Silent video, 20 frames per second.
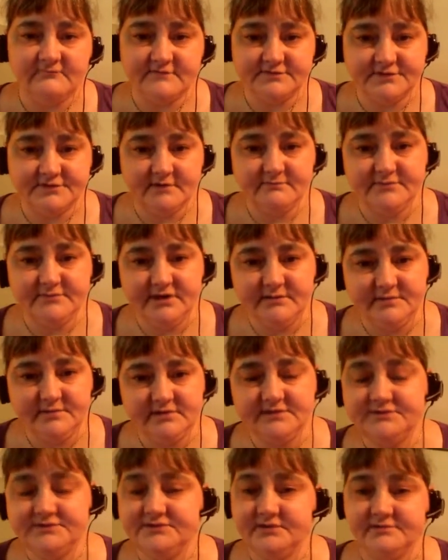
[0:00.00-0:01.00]
For some
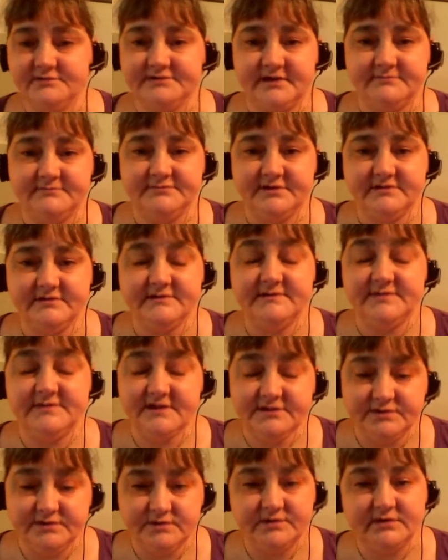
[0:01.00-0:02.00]
people, it's so tempting that
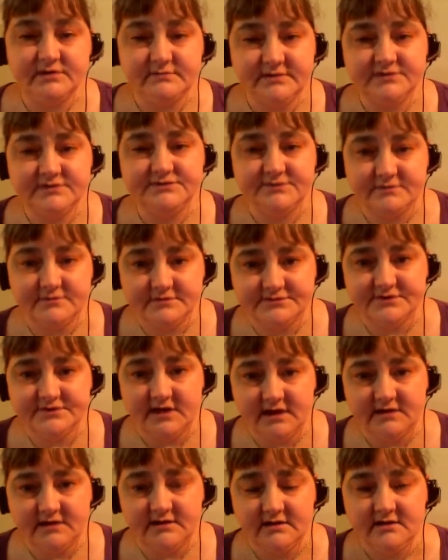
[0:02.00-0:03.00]
they do commit
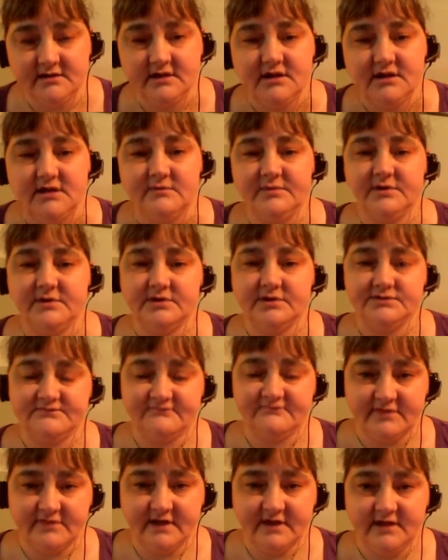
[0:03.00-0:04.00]
suicide, because
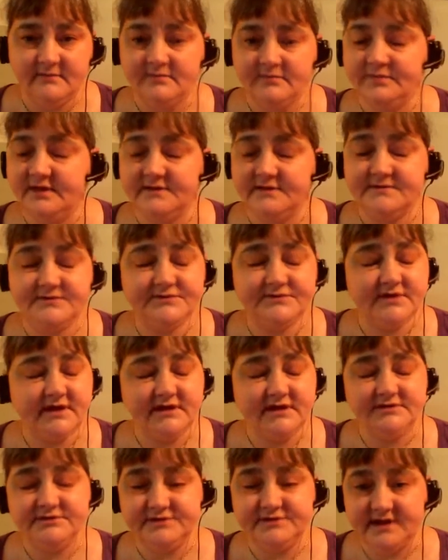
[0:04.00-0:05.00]
for them, they just
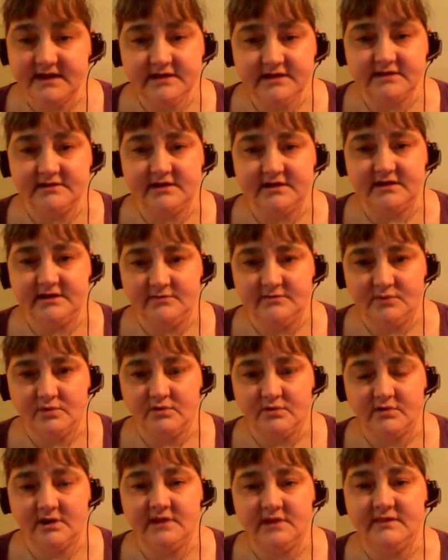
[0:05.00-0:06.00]
can't take it
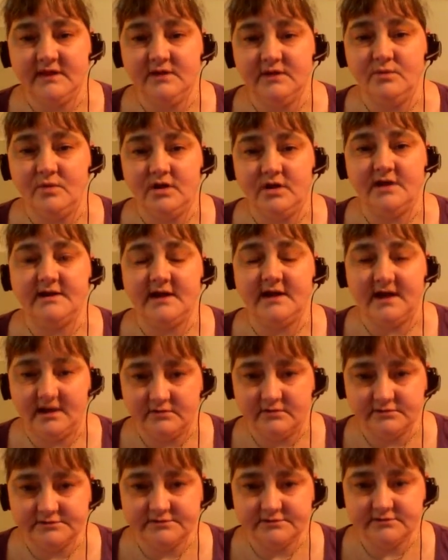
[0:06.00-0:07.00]
anymore and they want
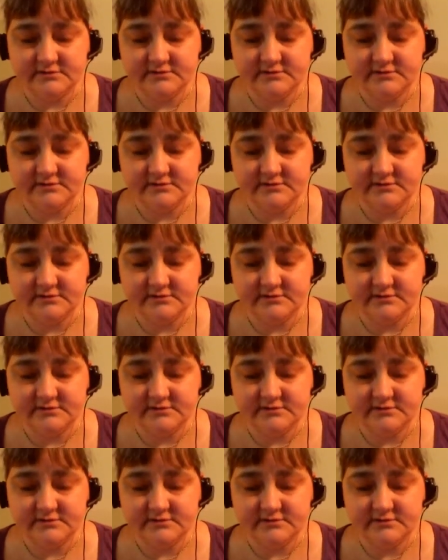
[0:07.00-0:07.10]
out.